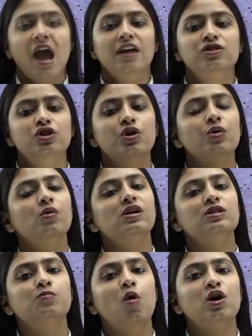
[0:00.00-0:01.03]
and threw
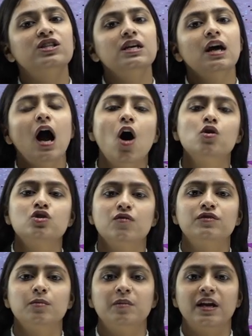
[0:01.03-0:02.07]
his body out
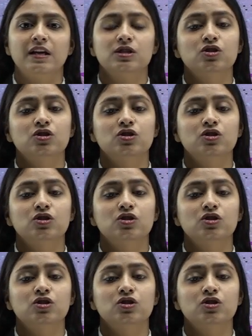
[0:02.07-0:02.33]
of the plane.